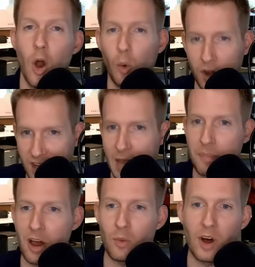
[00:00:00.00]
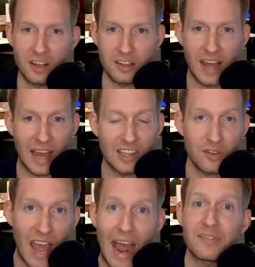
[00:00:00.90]
We're going to keep on watching that. So
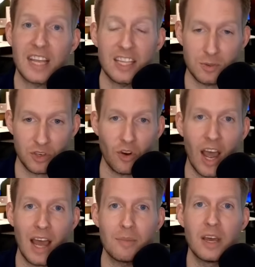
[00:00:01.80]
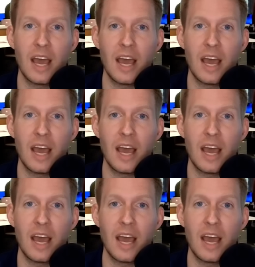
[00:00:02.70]
you have to hit subscribe,